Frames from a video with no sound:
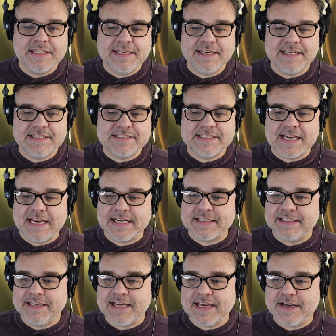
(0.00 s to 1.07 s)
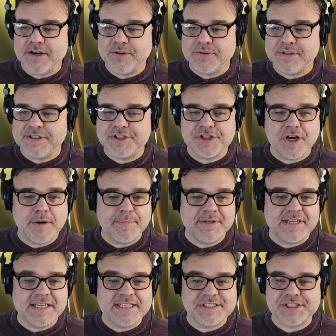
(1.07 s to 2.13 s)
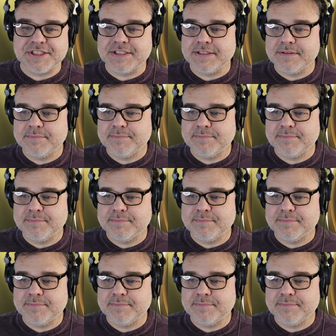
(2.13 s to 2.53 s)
exactly how the chompination